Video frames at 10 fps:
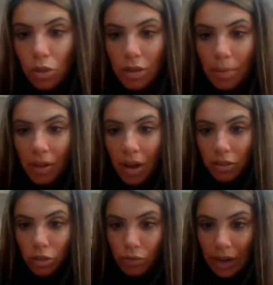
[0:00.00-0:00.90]
So some of the
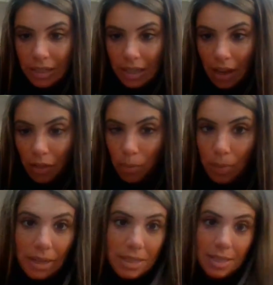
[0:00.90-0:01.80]
colors ran together,
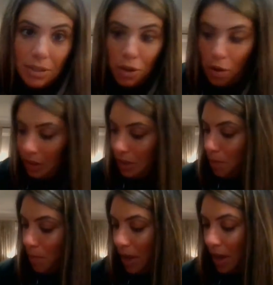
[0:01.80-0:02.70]
but it's still going
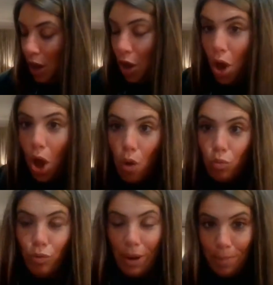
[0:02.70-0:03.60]
to be a
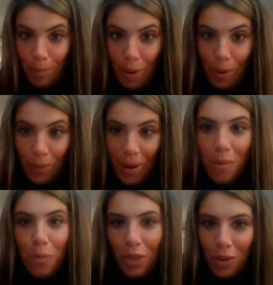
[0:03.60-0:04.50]
rainbow
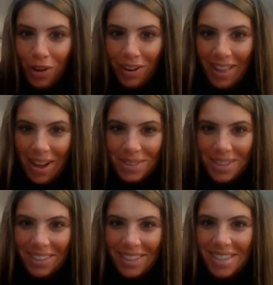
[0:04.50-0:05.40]
with our clouds
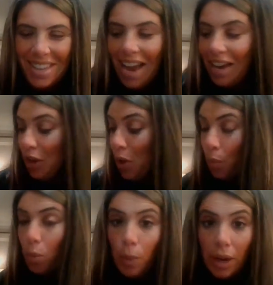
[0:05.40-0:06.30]
on the side.
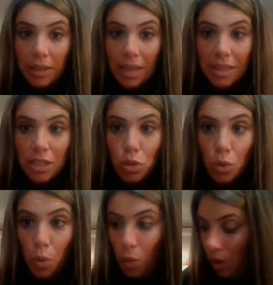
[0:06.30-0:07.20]
We want to let this
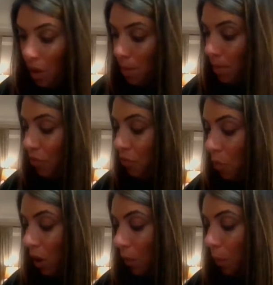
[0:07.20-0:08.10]
cool
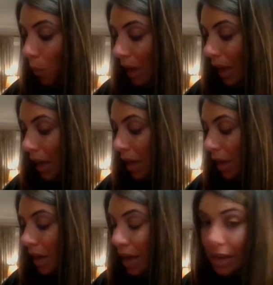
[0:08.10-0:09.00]
before we
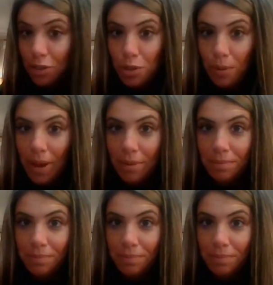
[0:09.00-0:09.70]
get into it.